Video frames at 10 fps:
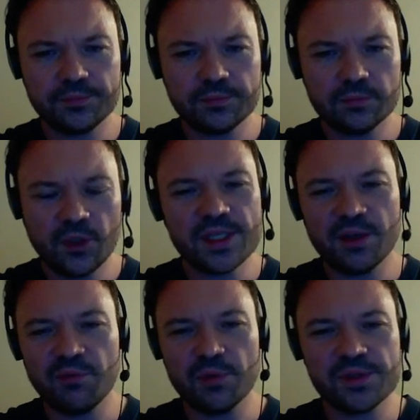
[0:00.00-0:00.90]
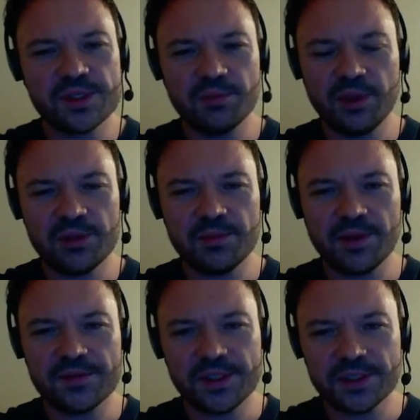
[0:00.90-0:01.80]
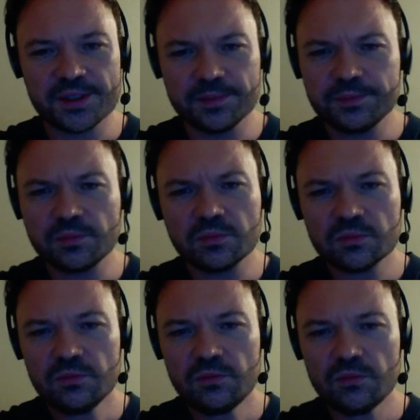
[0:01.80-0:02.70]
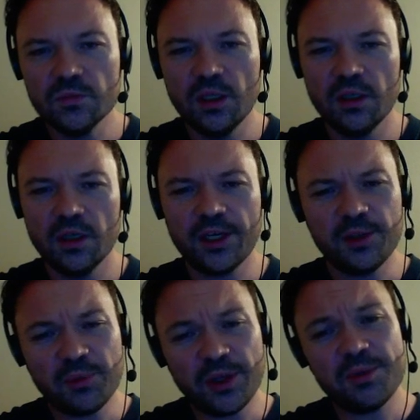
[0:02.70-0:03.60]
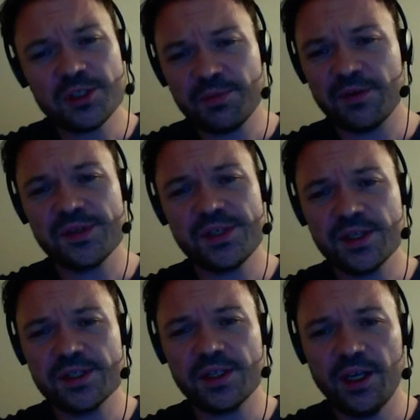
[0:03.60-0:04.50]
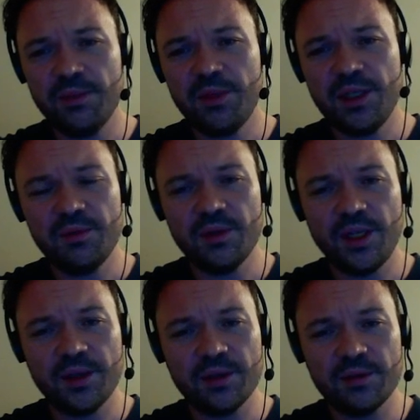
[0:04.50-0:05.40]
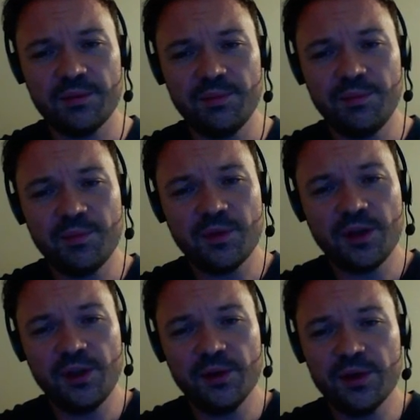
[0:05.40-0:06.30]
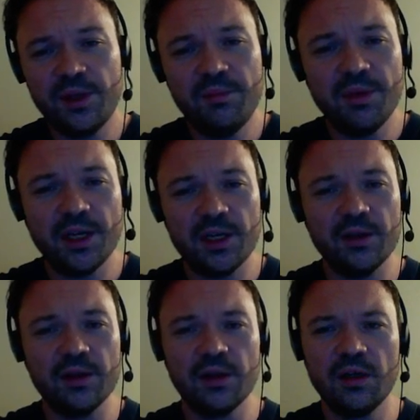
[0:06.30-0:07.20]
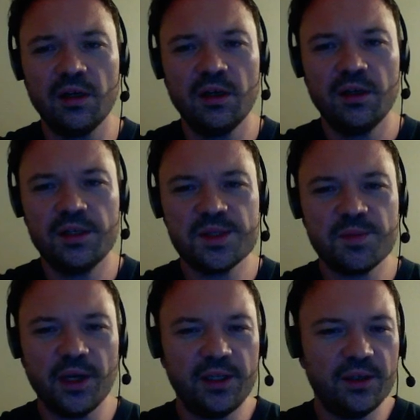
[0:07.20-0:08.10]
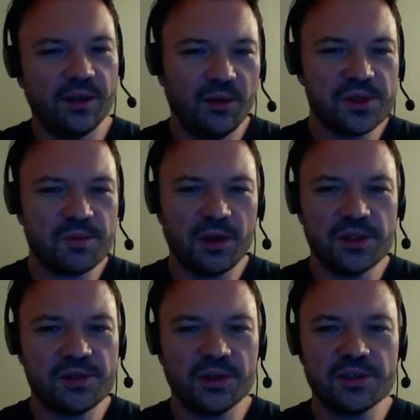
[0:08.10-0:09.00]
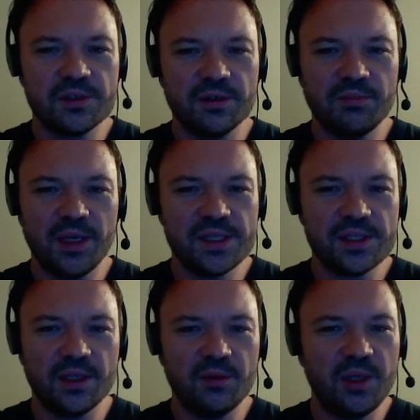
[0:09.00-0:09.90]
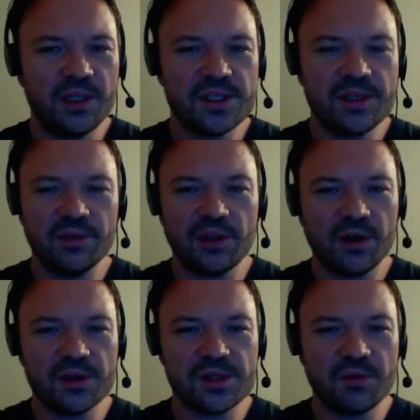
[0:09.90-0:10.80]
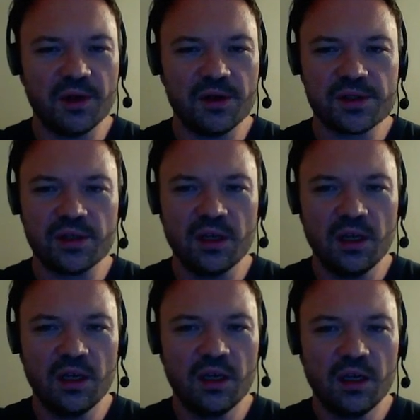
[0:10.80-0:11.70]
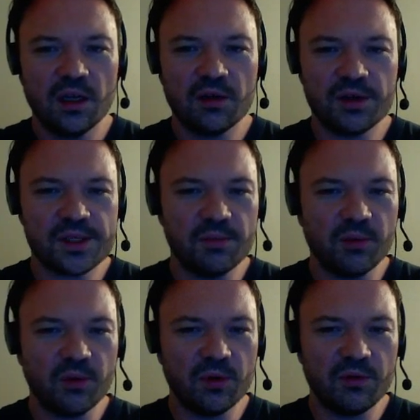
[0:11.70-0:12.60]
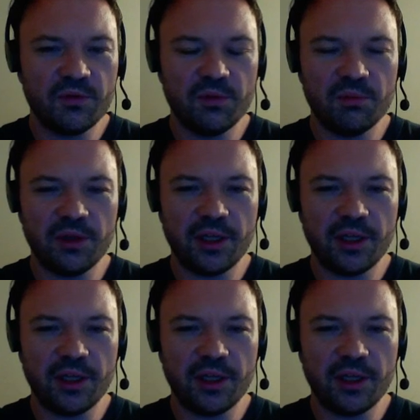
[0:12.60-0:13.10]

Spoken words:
Though it's not forced to play bishop f6, I could play bishop f6 and be like clearly better, despite a worse pawn structure based on the weakness of the dark squares across the board for black.